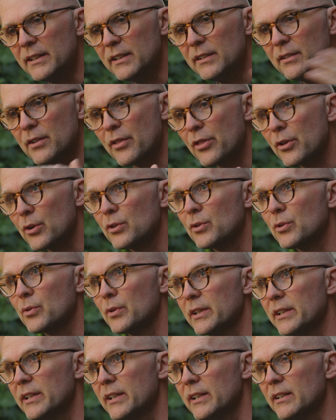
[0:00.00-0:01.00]
And in the third
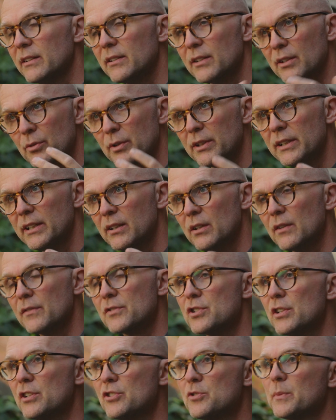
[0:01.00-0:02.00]
critique, the critique
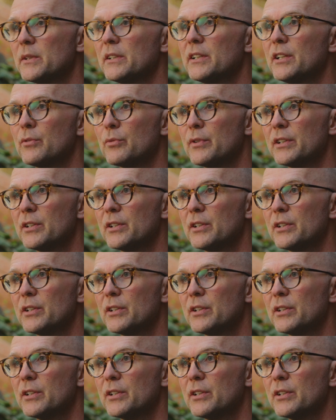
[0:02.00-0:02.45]
of judgment, he